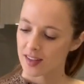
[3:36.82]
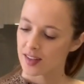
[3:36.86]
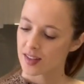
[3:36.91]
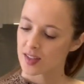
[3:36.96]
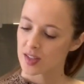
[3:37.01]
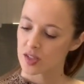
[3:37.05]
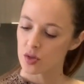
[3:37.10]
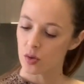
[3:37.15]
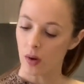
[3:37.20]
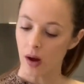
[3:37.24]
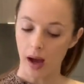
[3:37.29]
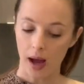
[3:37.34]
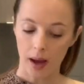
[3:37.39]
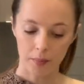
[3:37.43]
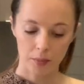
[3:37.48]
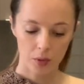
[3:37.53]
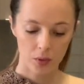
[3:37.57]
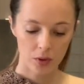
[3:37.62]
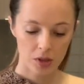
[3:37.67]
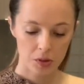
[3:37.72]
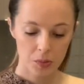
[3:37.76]
So I'm
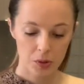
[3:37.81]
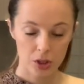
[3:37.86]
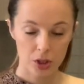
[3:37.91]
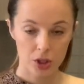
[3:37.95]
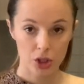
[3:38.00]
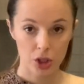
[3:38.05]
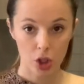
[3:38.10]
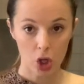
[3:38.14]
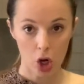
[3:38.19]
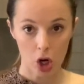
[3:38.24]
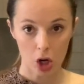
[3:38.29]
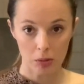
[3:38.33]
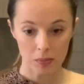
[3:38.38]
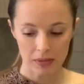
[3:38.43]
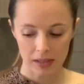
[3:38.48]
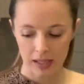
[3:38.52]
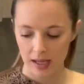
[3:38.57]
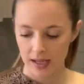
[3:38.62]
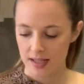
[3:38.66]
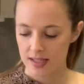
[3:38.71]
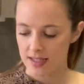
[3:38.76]
going to put the
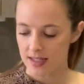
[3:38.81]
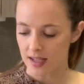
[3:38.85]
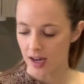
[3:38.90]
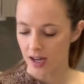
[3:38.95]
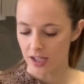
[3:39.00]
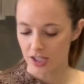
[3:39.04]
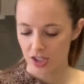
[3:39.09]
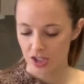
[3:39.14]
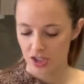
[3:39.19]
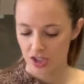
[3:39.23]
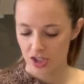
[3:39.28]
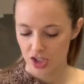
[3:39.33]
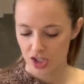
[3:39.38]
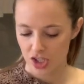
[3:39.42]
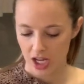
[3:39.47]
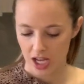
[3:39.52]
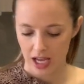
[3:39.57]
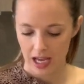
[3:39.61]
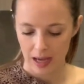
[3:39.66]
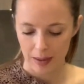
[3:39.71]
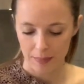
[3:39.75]
caramelized onion
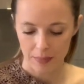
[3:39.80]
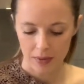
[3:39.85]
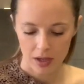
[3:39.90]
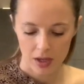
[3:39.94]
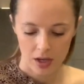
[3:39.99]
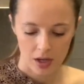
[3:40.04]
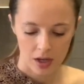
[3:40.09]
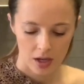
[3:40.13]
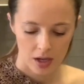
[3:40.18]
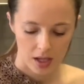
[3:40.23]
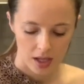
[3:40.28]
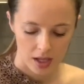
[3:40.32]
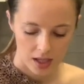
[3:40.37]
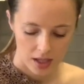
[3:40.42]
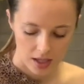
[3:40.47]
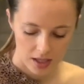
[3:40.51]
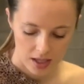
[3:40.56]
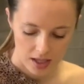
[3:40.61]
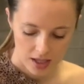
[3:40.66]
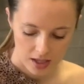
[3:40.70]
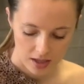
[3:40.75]
jam
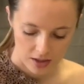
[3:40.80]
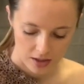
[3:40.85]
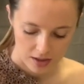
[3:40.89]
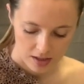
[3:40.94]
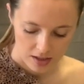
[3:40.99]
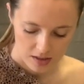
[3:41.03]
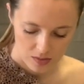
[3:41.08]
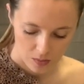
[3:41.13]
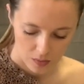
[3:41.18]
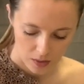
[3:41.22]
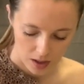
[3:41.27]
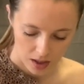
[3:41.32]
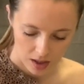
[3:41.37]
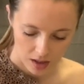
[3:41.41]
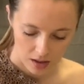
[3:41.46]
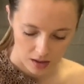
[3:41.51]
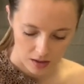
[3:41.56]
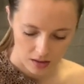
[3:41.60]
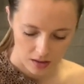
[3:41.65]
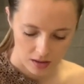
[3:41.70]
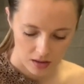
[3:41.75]
in here as
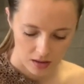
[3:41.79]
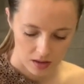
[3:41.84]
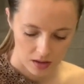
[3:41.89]
well.